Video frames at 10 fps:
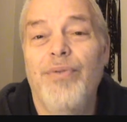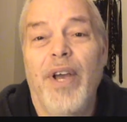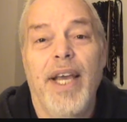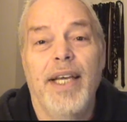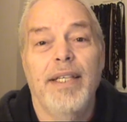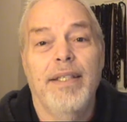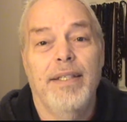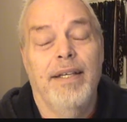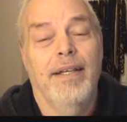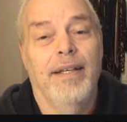
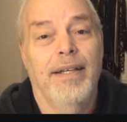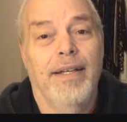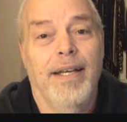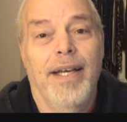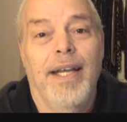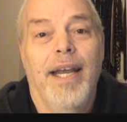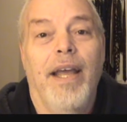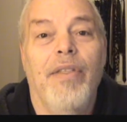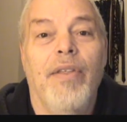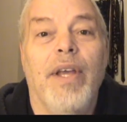phase
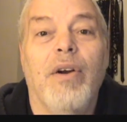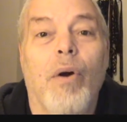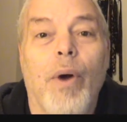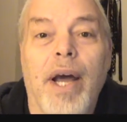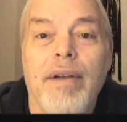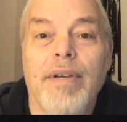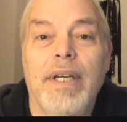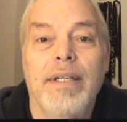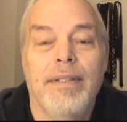and then they grow out of it.